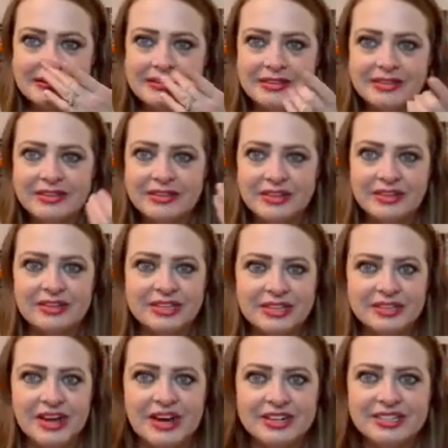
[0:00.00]
they're in
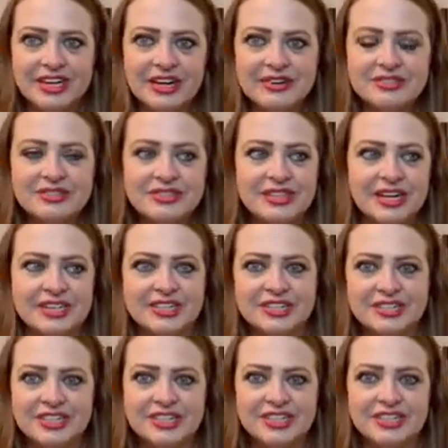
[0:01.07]
lockdowns, and
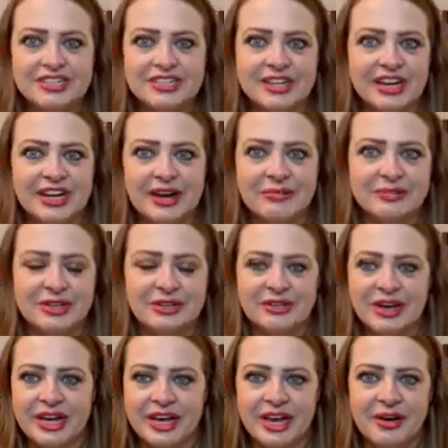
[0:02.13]
he's like, I'm gonna go
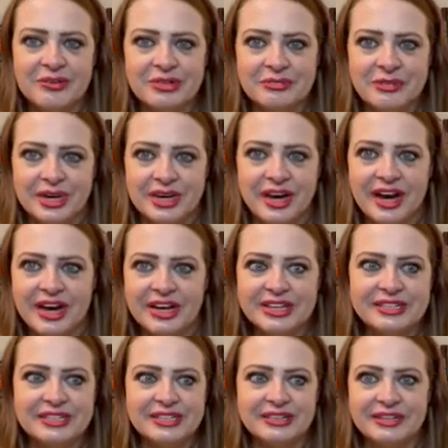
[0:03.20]
hang out with my guys.
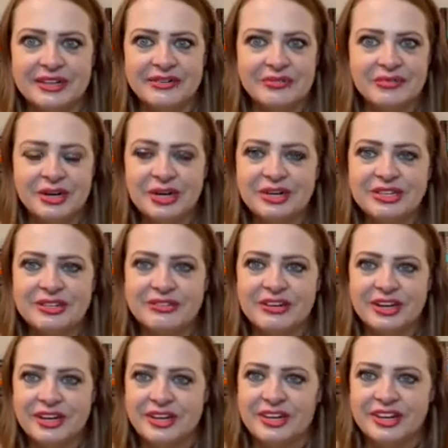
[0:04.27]
And like, where are you gonna
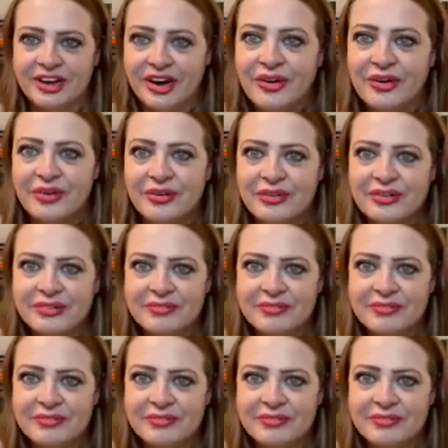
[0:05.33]
go?